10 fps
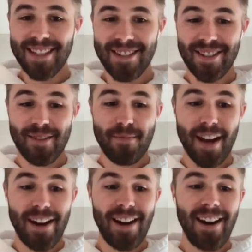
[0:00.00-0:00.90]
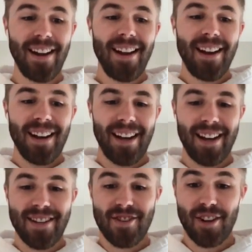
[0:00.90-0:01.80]
Sleep better.
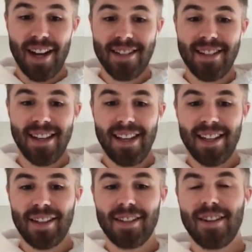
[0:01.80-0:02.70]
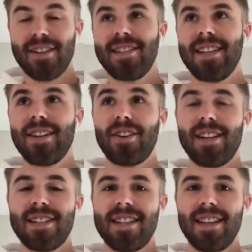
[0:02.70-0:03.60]
Trying to
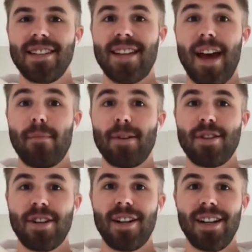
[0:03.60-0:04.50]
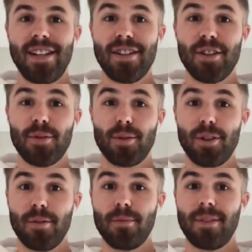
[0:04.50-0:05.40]
decrease the temperature in your
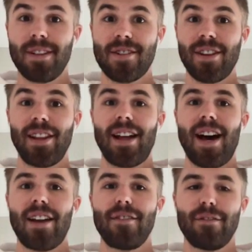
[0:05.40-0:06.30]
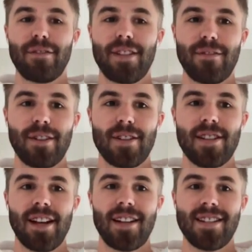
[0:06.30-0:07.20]
room. There's a lot of different
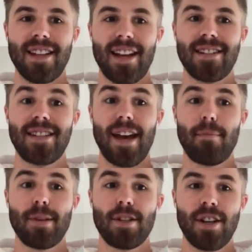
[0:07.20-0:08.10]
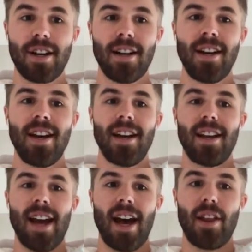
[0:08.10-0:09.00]
studies on temperature
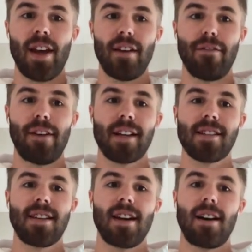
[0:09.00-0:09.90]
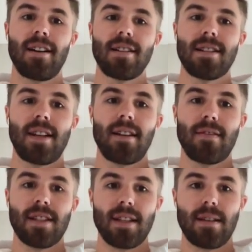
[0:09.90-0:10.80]
and how that affects the onset of
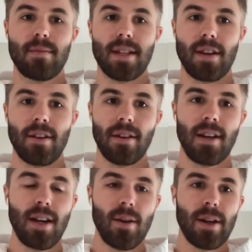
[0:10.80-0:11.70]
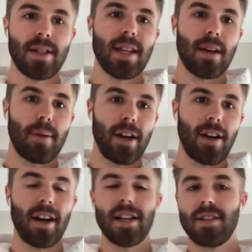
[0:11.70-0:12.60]
sleep. So I always think about,
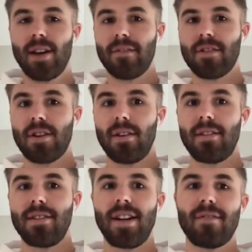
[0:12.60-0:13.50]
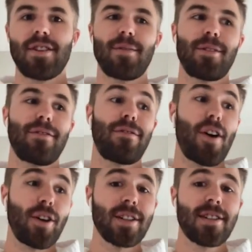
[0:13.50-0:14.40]
all right, do you have trouble
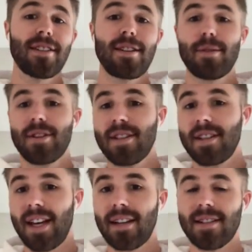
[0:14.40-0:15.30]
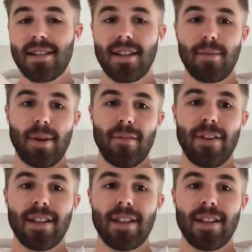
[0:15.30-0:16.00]
falling asleep or staying asleep? And if